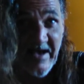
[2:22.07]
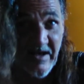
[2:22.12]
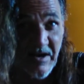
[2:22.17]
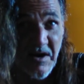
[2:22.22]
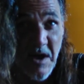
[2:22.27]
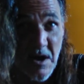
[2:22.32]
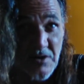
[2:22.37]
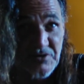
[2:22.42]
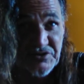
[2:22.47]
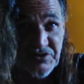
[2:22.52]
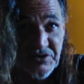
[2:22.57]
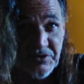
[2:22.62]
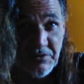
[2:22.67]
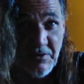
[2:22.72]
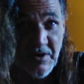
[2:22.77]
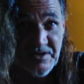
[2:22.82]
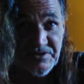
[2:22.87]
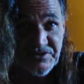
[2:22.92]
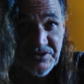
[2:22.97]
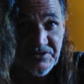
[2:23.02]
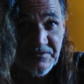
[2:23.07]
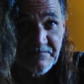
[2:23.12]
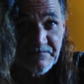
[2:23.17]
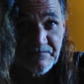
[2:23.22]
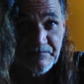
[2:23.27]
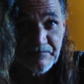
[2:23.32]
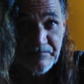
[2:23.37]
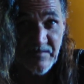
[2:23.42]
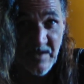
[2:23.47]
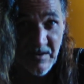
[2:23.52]
close to us,
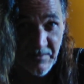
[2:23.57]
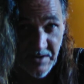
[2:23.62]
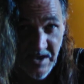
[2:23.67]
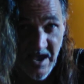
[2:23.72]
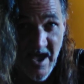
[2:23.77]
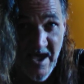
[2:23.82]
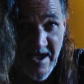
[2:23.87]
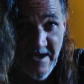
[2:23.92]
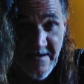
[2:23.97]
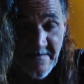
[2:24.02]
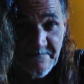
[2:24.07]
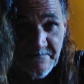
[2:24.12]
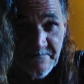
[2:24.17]
okay,